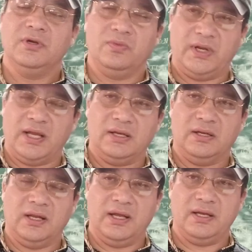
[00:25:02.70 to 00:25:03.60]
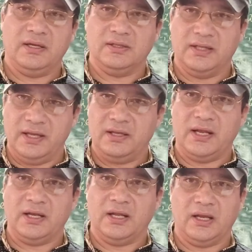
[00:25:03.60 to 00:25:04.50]
Where I lie,
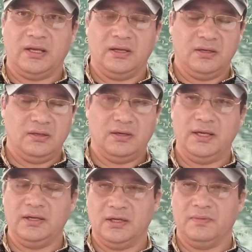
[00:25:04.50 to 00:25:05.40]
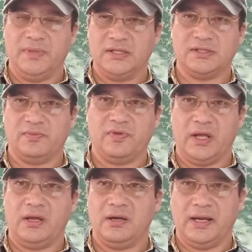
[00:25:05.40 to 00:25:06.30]
there I lie. Right? In a bell shaped
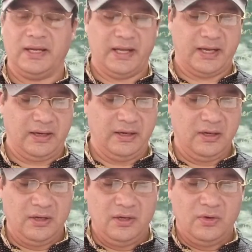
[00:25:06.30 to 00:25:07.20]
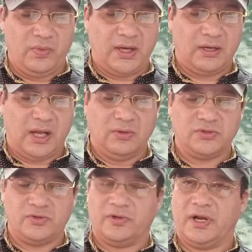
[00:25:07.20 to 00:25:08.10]
flower, I lie when
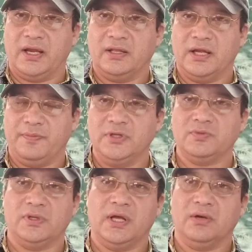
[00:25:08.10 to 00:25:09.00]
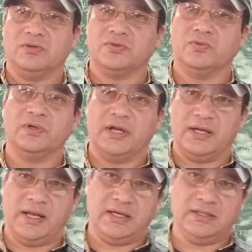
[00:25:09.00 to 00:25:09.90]
owls do cry. That means when the owls hoot
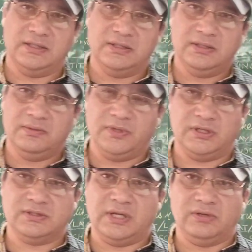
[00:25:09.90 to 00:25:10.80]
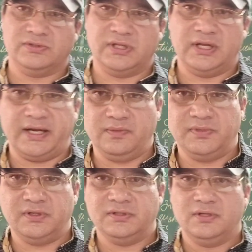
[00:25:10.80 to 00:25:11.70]
at night. Because owls are the night
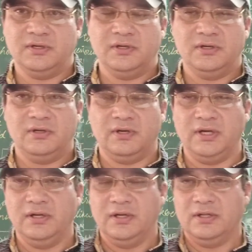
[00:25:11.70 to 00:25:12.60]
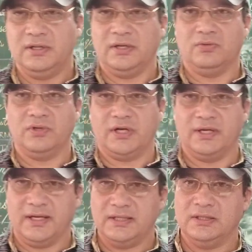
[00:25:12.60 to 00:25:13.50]
birds, right? They hoot
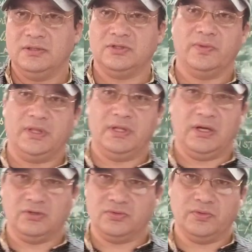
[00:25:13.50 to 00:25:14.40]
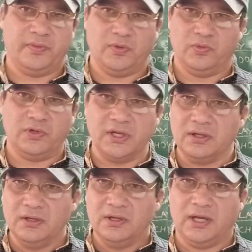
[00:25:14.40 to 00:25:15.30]
at night. So when the owls would be
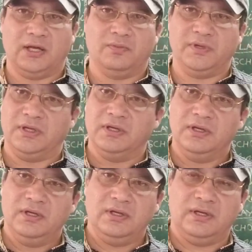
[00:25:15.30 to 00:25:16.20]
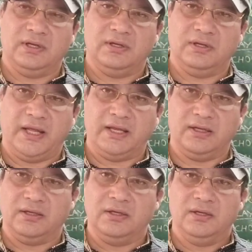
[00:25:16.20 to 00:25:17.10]
hooting, I'll be
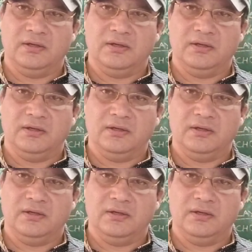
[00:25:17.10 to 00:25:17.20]
lying